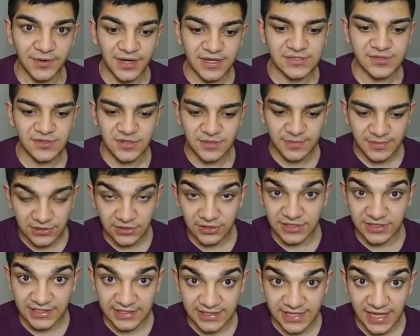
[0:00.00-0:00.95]
So you could be
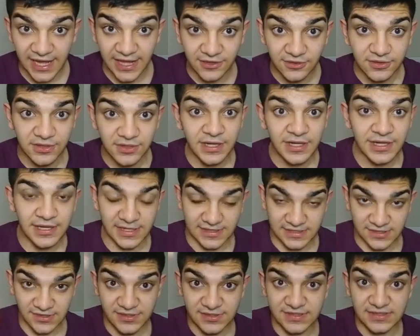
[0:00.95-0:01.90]
looking down, and as
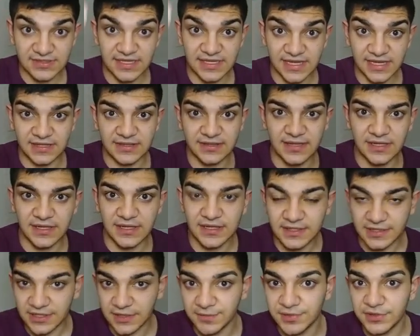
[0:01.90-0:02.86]
long as the, the
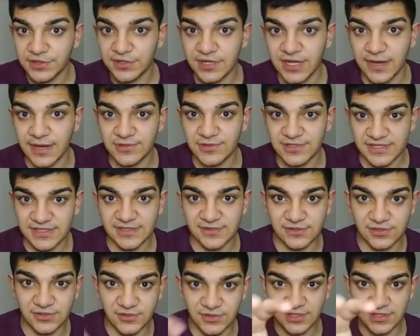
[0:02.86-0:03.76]
computer camera sees your screen, it'll